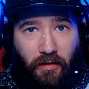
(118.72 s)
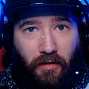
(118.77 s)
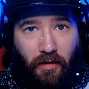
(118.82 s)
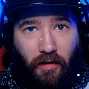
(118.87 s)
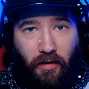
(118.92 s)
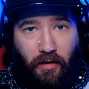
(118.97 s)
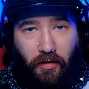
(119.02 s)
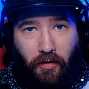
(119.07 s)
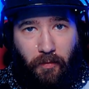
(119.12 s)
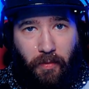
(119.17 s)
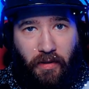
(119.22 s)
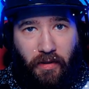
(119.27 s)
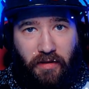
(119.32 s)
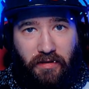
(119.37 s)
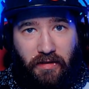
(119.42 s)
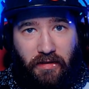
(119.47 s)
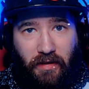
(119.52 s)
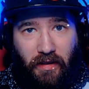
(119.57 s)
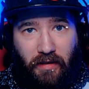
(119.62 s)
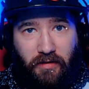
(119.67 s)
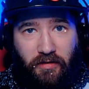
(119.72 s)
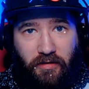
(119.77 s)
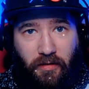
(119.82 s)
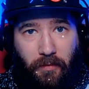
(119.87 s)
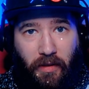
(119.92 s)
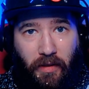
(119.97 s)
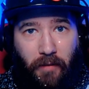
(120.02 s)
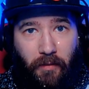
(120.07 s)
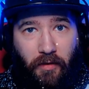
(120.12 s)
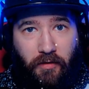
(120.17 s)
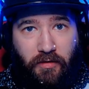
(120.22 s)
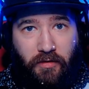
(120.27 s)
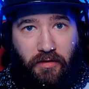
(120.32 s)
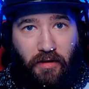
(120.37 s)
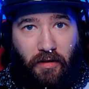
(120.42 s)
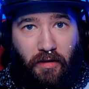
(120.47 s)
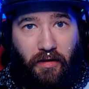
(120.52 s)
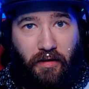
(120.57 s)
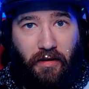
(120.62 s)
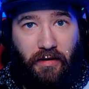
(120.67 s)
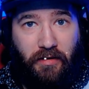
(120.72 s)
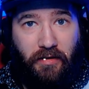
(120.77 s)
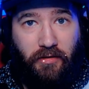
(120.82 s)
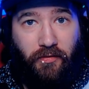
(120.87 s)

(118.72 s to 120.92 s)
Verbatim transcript: A good place to get some emotes done is